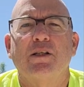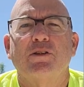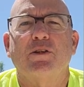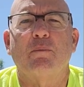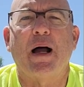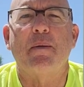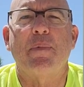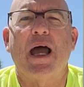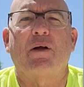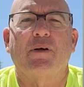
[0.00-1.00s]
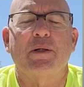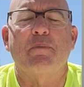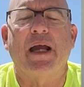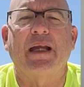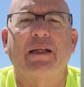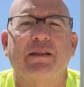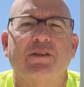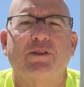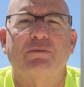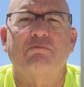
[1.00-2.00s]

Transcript: so my battery bank is,